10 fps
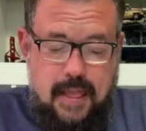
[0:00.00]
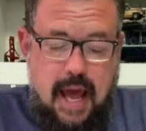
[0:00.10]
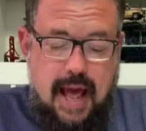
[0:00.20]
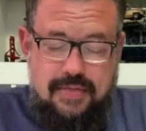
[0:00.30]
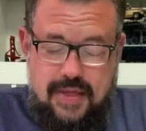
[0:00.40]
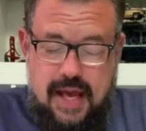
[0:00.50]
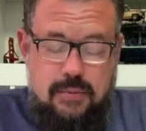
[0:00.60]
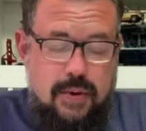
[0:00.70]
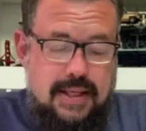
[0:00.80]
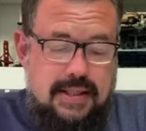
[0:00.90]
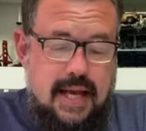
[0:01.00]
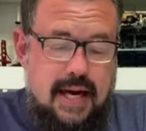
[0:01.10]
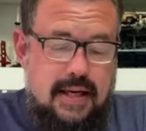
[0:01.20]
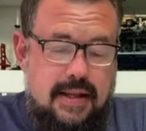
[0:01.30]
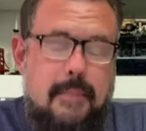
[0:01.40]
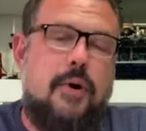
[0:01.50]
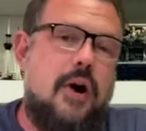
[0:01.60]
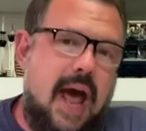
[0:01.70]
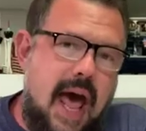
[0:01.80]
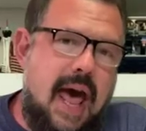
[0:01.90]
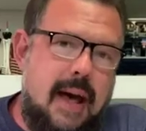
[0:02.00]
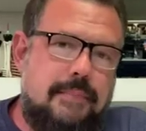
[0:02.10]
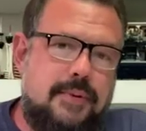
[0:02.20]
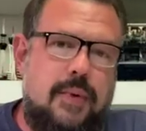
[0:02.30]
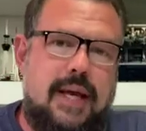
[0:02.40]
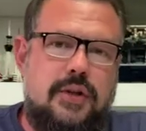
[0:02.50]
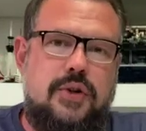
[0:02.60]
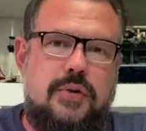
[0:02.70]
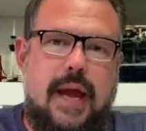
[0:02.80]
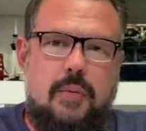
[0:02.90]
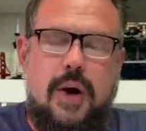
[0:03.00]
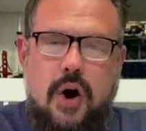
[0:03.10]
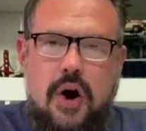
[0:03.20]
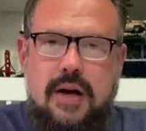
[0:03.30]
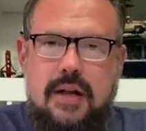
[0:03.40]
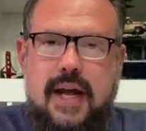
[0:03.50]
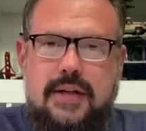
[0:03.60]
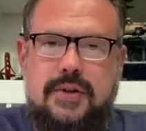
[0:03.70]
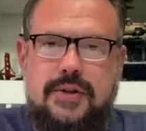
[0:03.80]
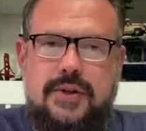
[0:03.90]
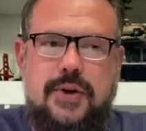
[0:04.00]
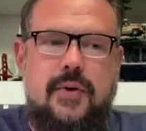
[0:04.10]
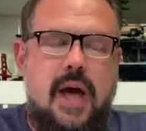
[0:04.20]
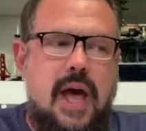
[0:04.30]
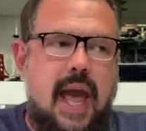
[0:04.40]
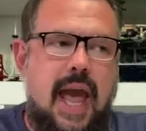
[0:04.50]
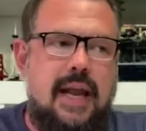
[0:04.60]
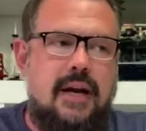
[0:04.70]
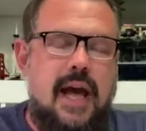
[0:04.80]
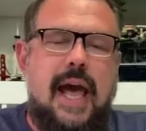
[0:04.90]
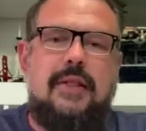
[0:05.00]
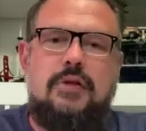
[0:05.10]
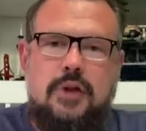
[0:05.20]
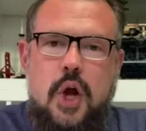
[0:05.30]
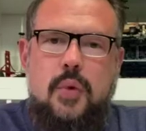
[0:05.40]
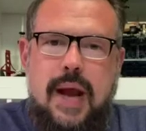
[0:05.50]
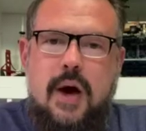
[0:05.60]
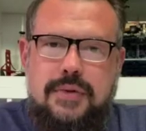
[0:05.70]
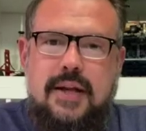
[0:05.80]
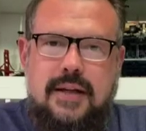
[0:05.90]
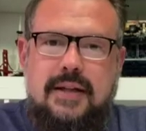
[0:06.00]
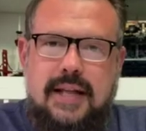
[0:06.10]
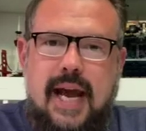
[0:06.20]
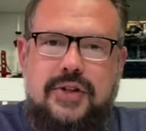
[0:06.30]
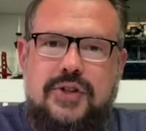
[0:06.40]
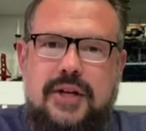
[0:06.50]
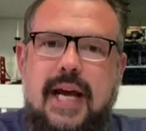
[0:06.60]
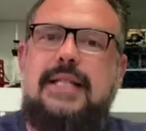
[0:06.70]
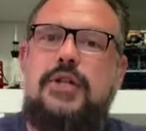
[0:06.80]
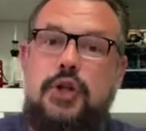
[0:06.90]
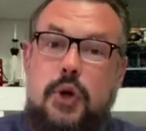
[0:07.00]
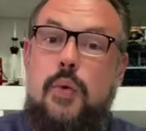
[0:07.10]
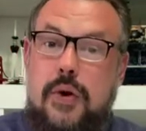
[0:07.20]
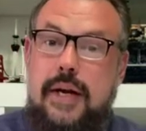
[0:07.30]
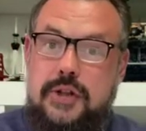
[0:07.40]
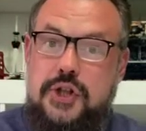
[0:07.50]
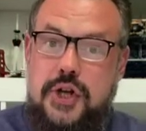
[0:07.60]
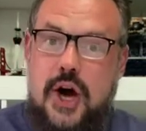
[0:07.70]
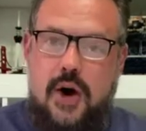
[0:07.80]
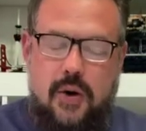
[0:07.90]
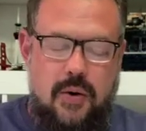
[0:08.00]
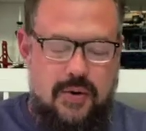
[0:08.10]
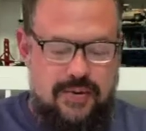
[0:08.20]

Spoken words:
And then we decided that perhaps we could do like what art collectors do and loan out the collection as a touring show.